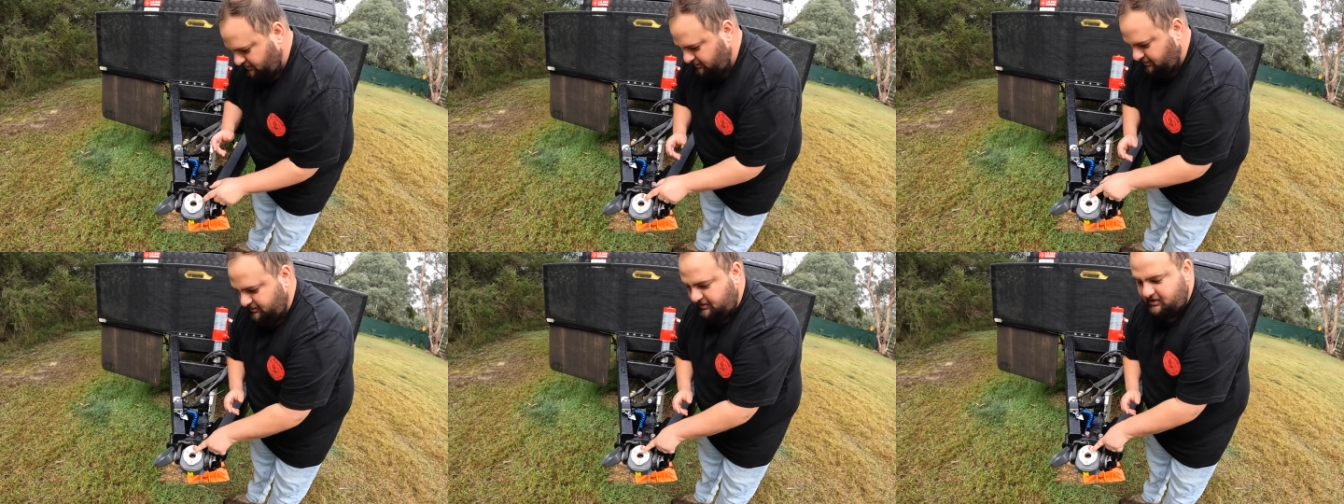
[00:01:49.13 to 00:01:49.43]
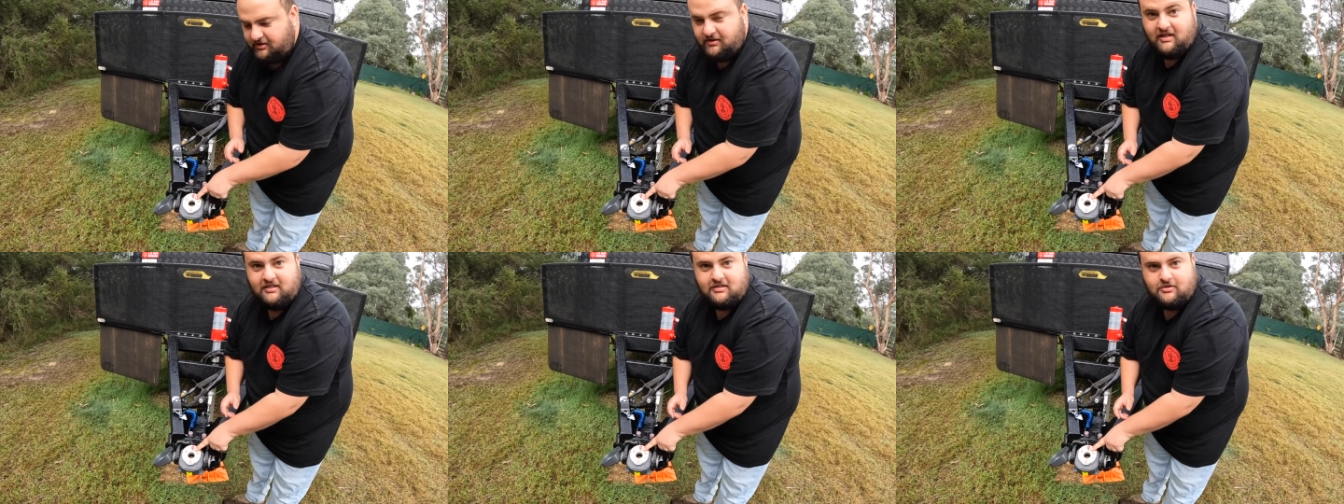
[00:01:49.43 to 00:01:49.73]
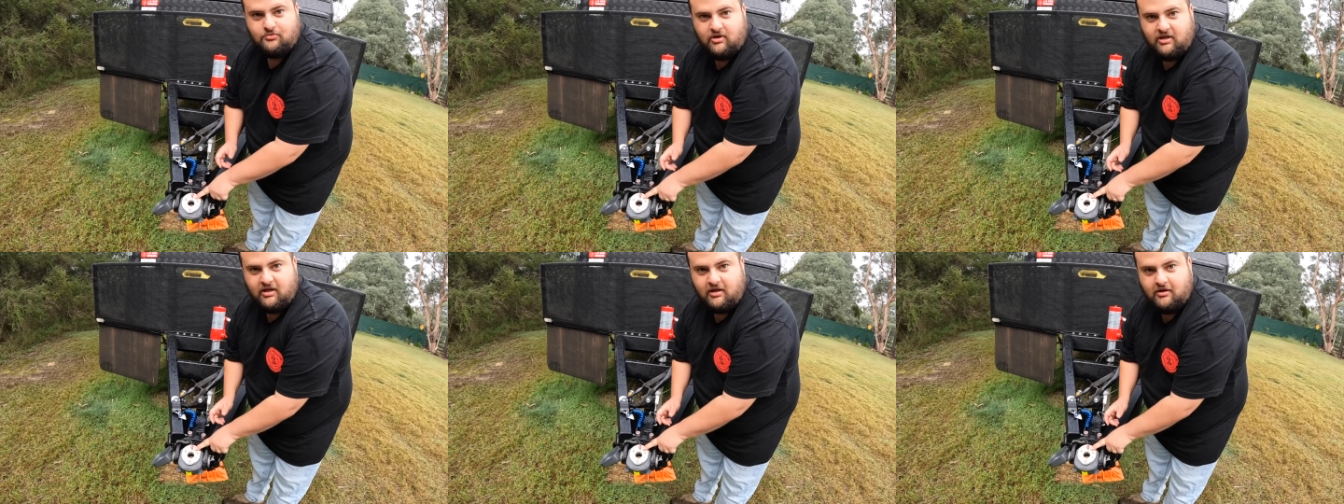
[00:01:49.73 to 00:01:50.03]
and then
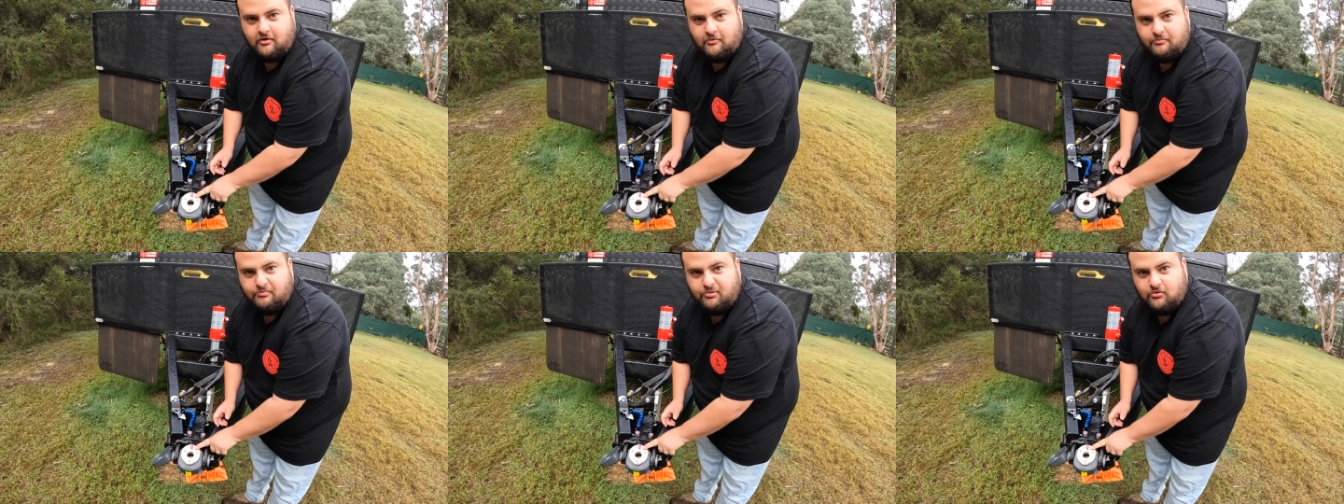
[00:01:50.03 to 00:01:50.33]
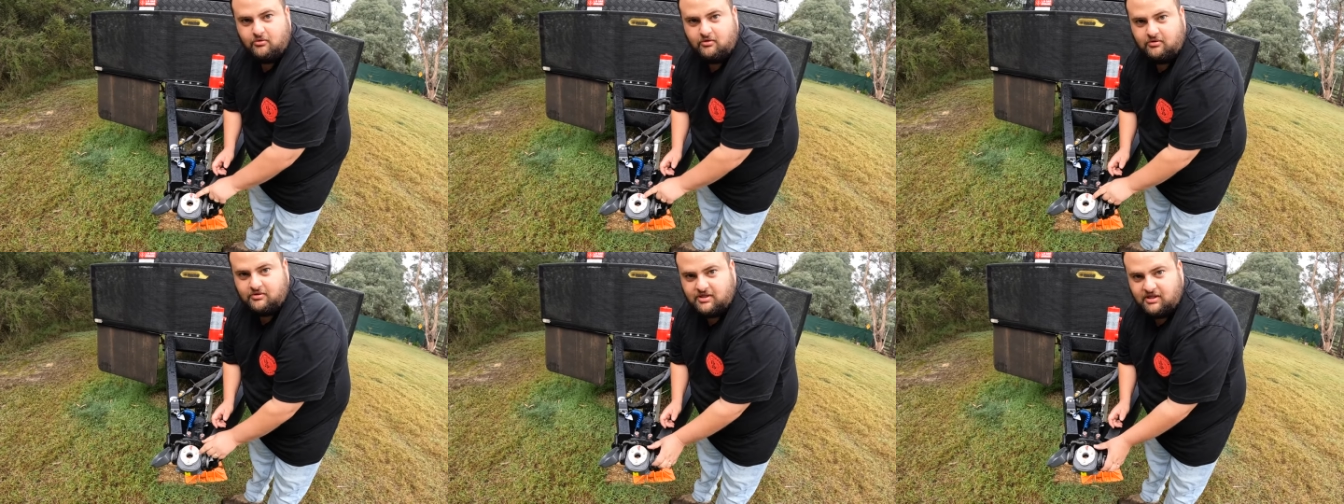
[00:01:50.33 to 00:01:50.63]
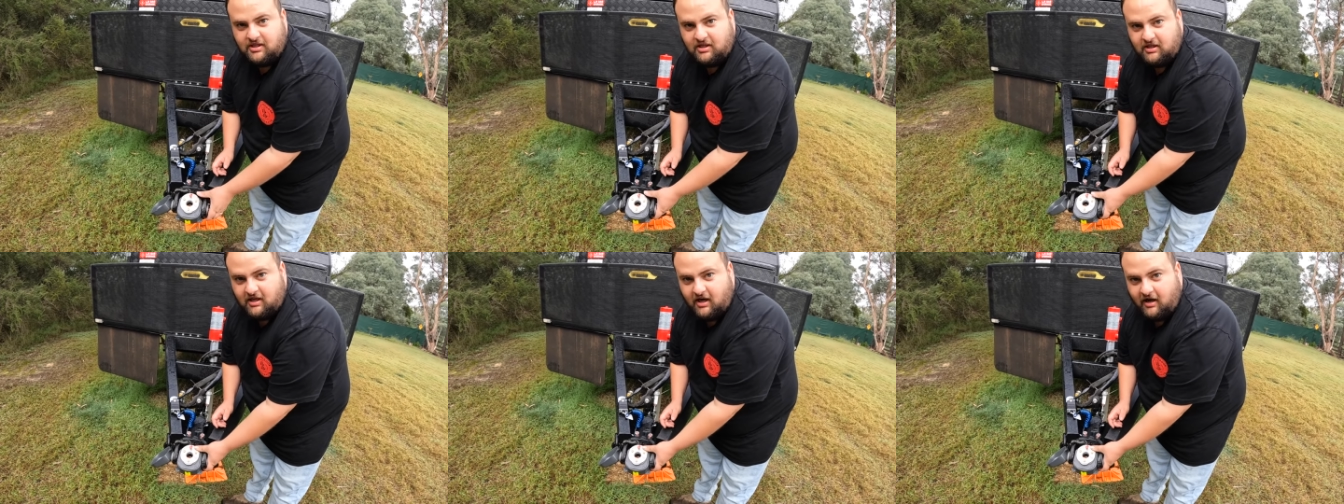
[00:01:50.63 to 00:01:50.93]
that's ready to put
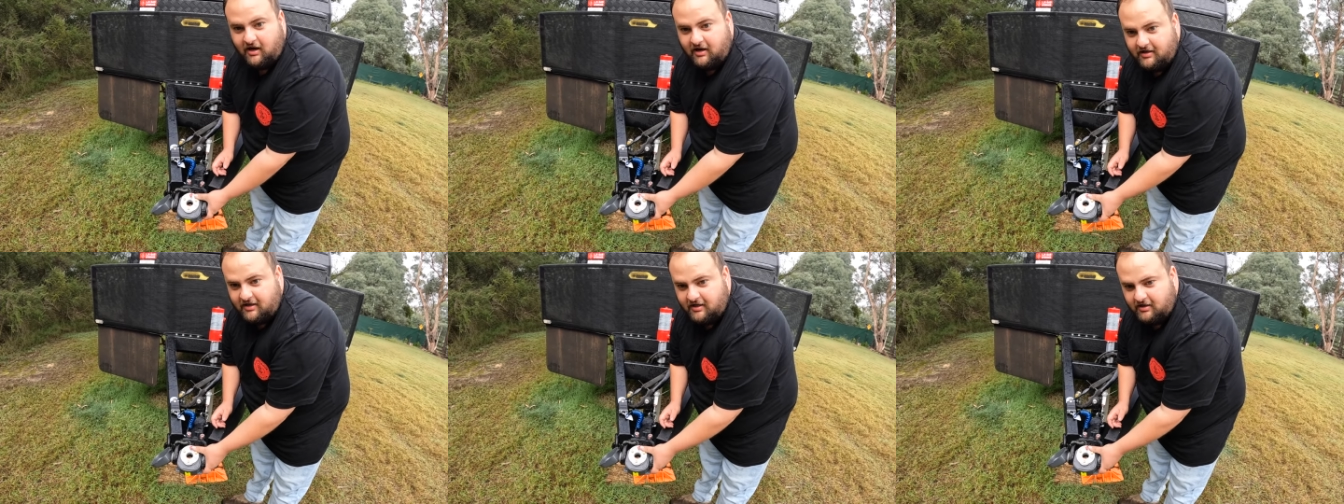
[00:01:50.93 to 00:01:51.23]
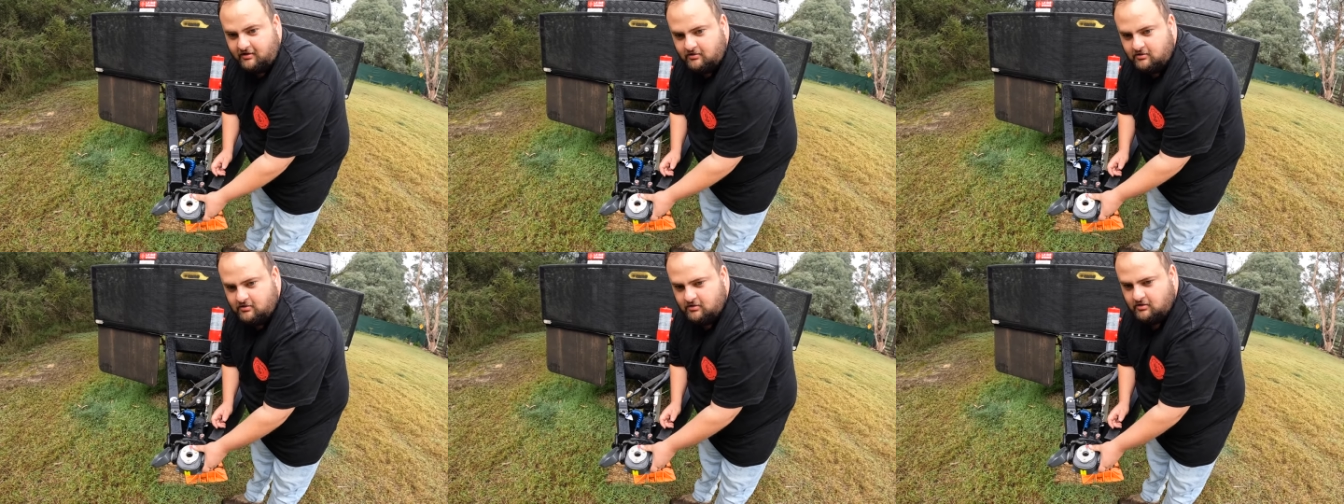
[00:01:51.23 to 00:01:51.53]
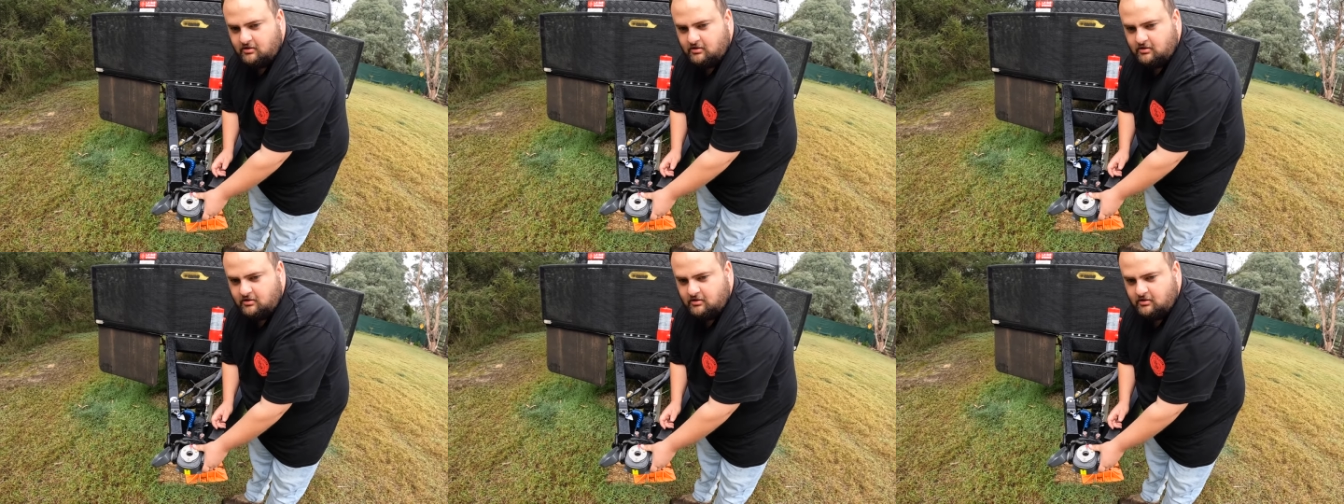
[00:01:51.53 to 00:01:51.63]
onto your car now.